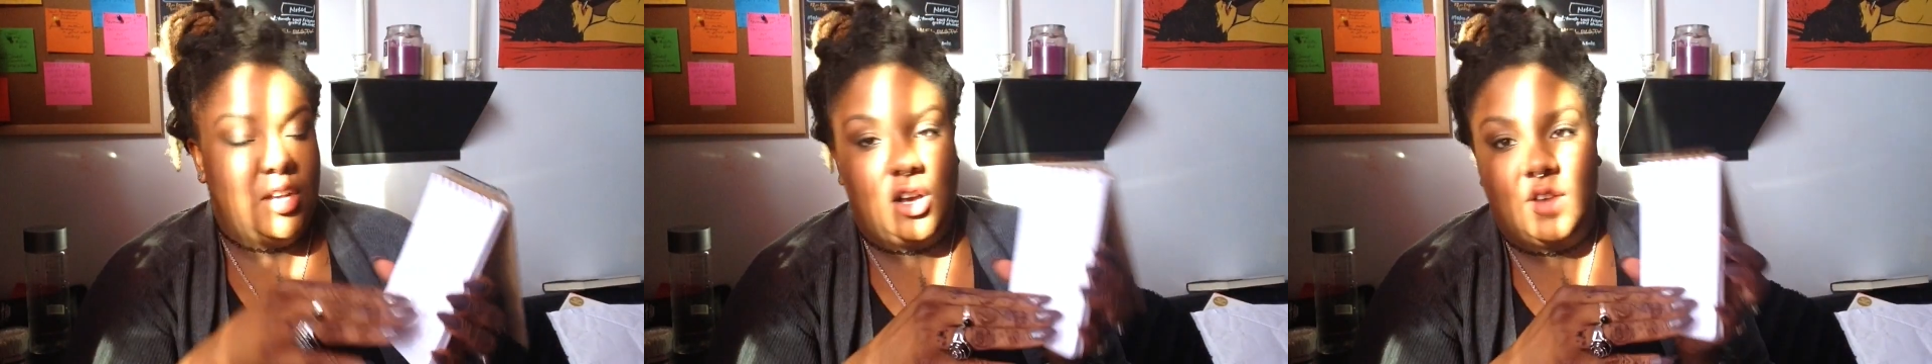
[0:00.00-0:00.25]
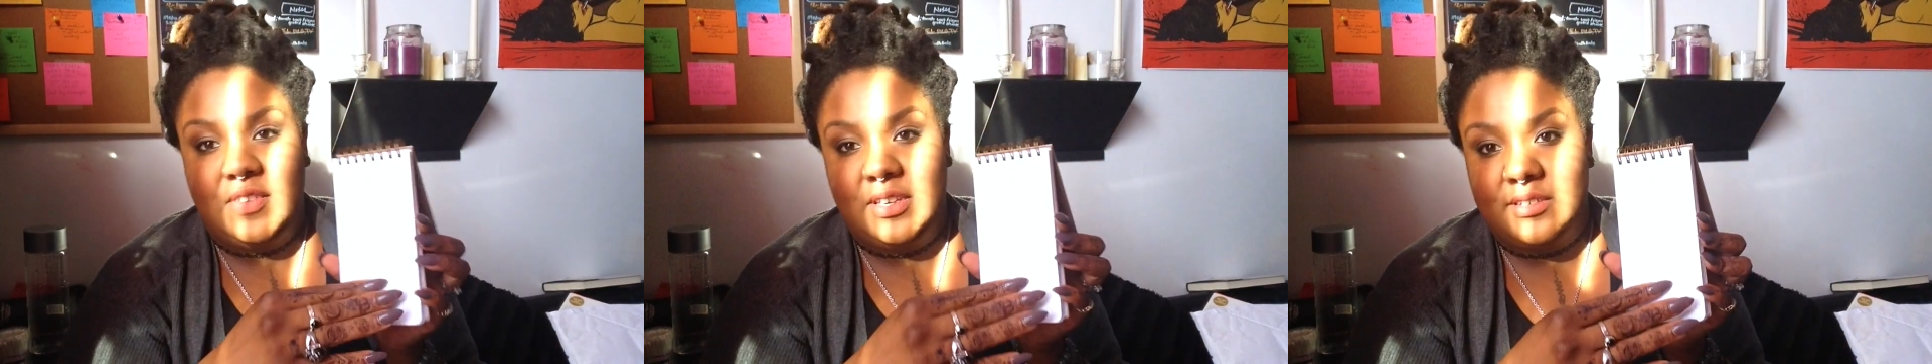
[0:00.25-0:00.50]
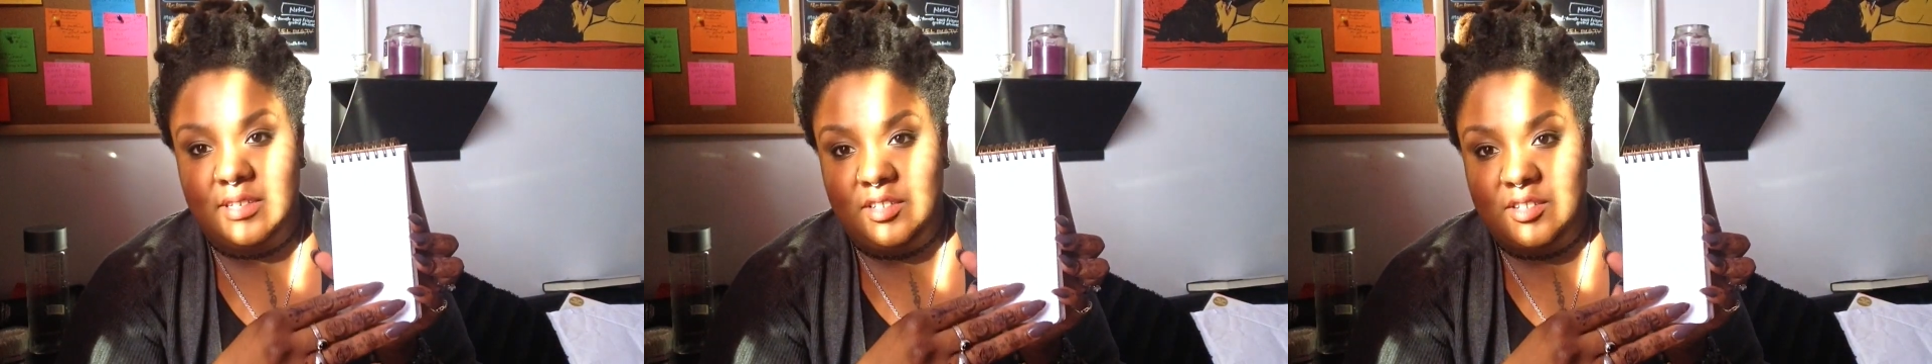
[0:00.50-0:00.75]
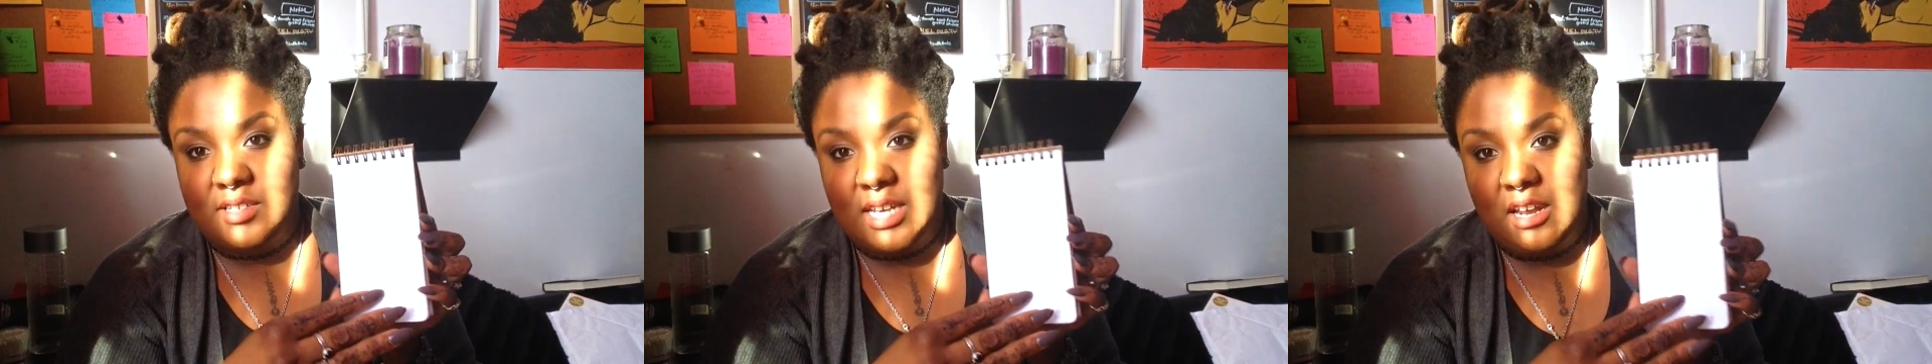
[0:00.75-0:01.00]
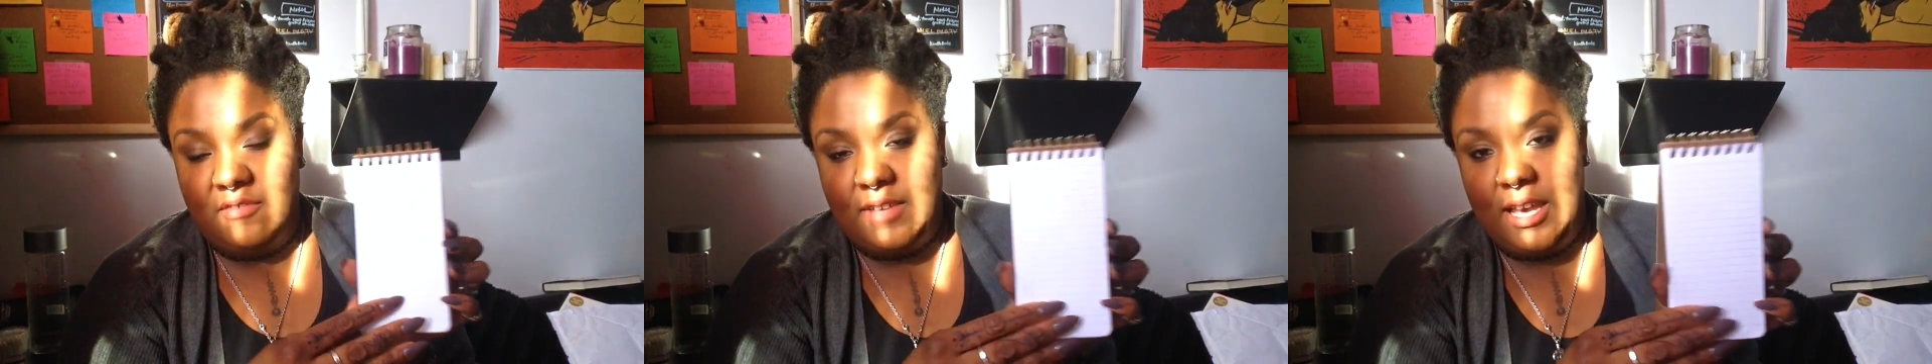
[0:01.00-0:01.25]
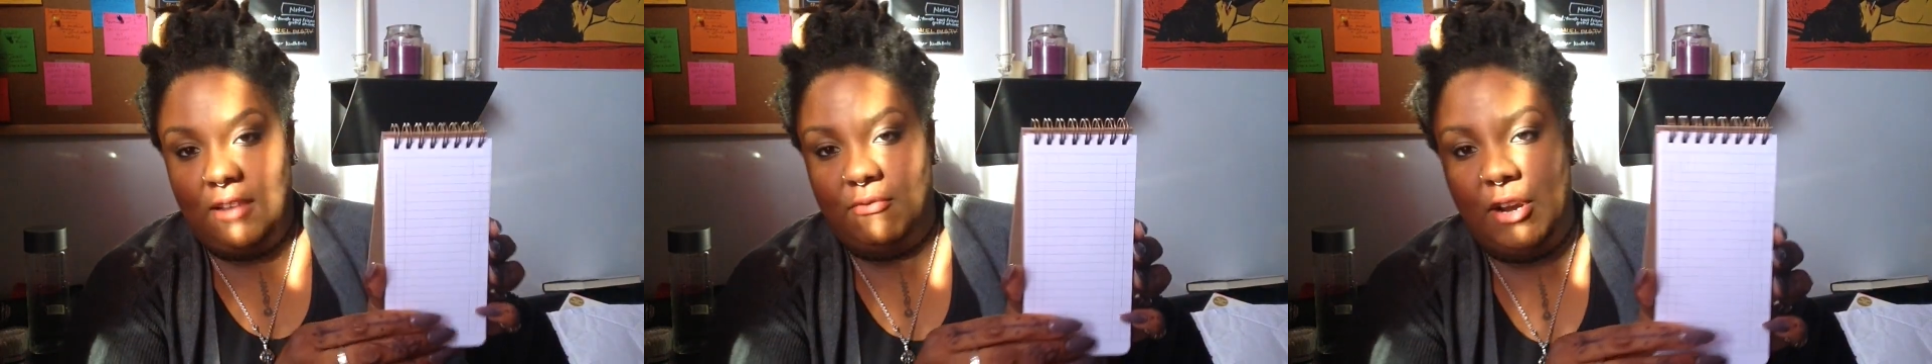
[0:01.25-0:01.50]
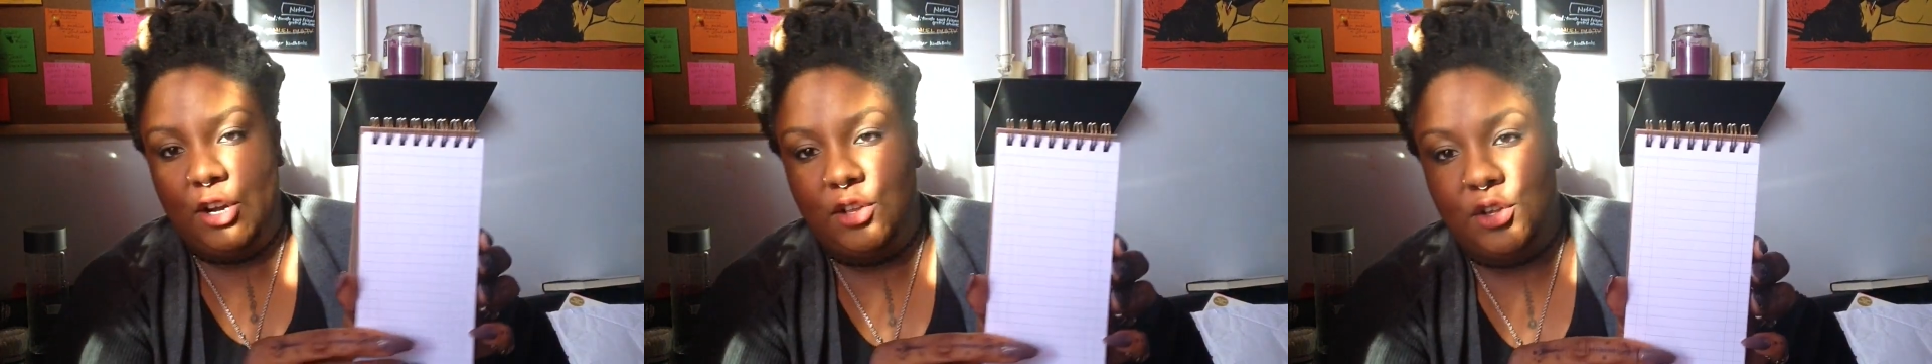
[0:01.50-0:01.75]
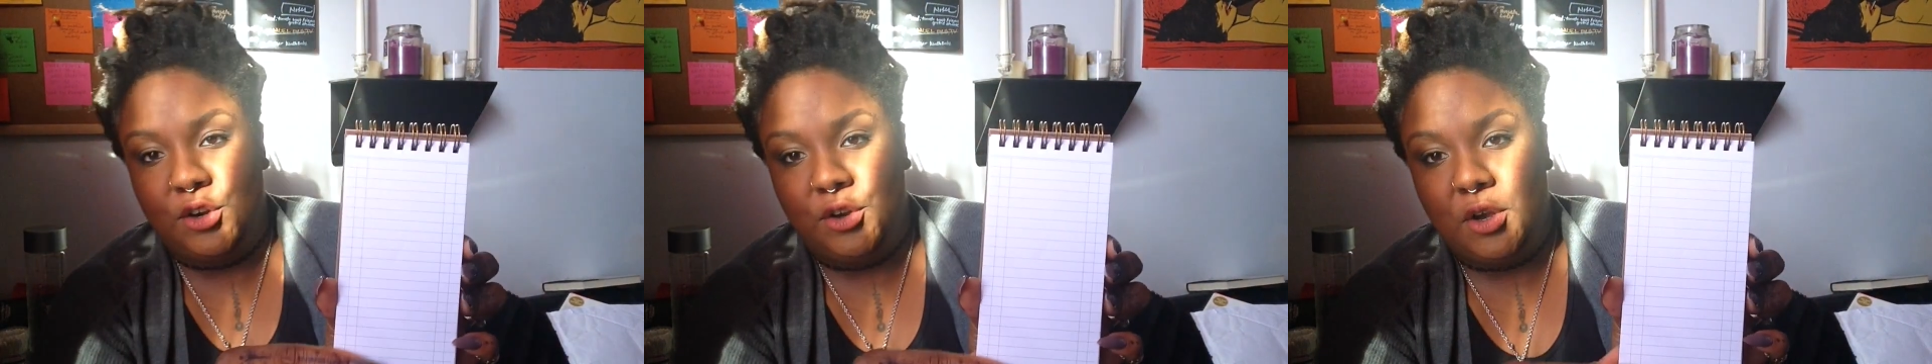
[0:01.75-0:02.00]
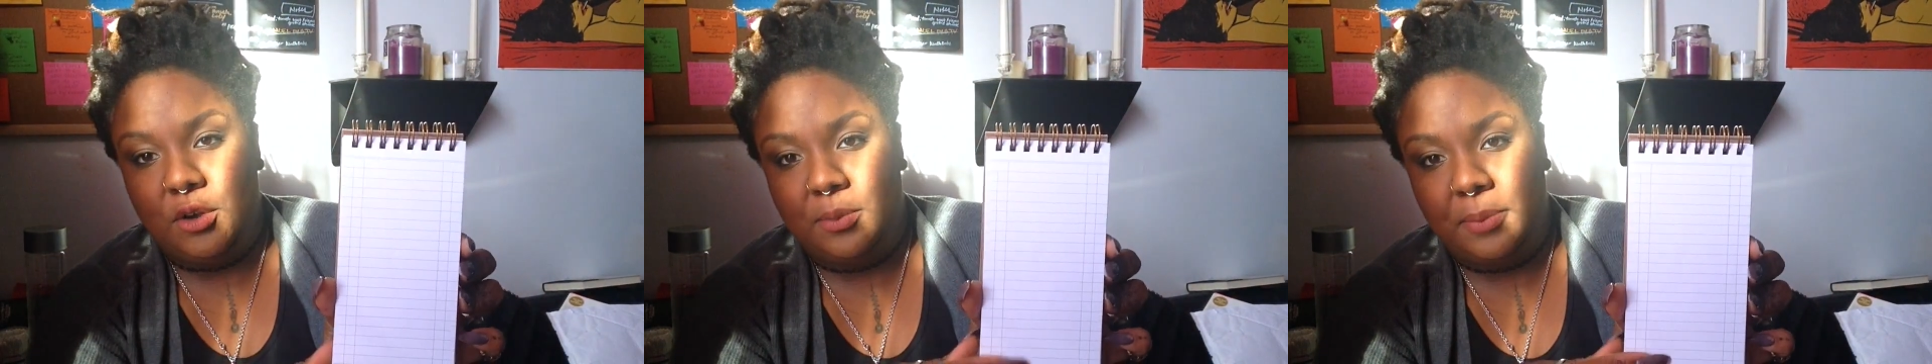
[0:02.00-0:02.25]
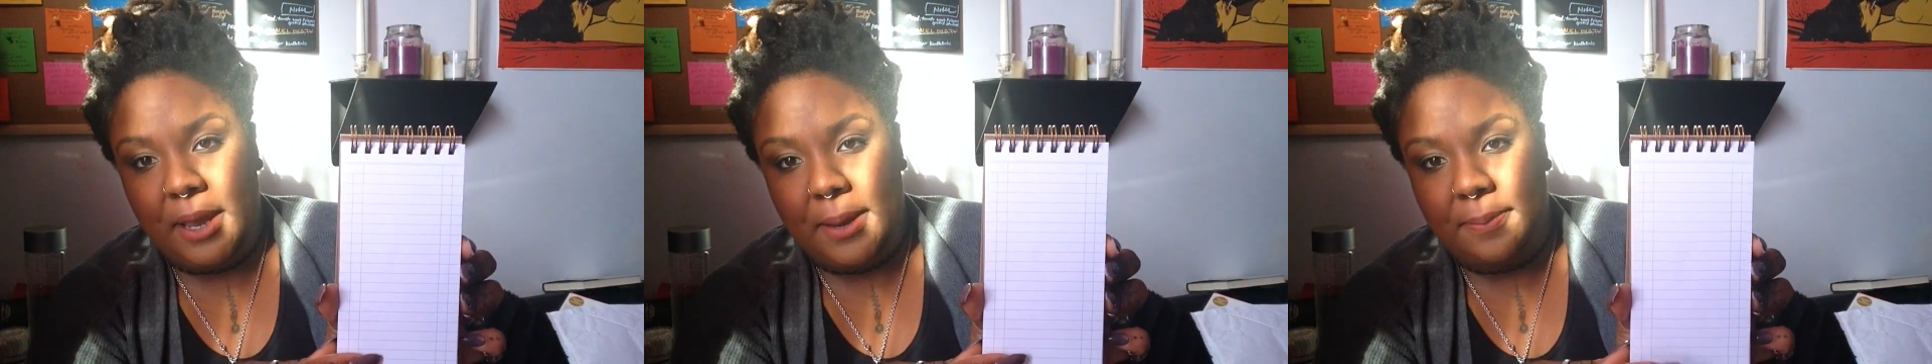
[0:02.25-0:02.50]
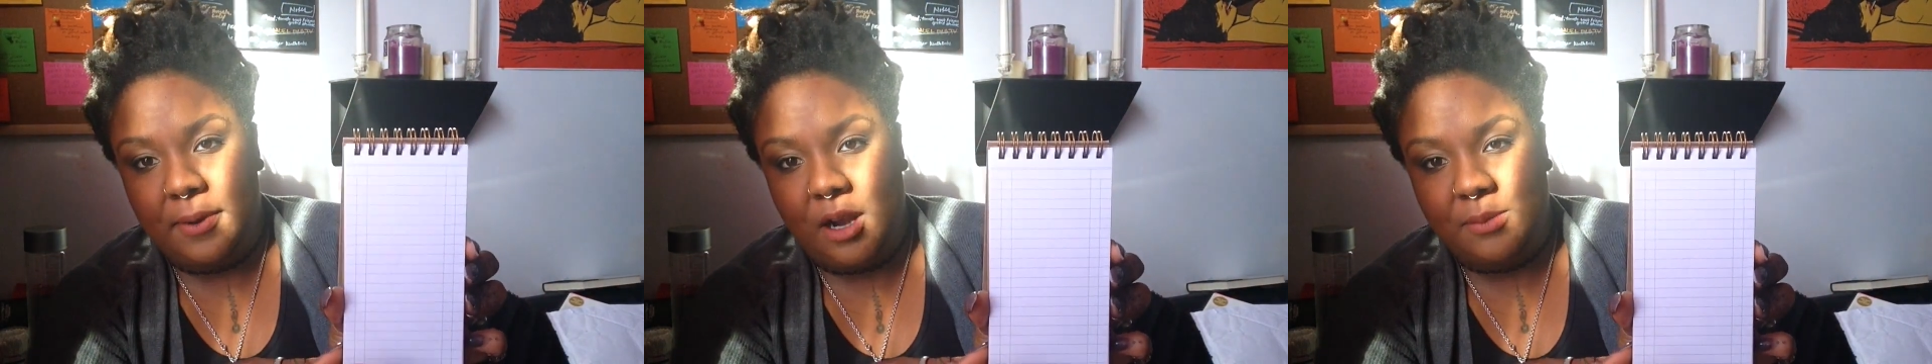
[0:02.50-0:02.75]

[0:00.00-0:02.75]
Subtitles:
Obviously, just kind of like regular note paper.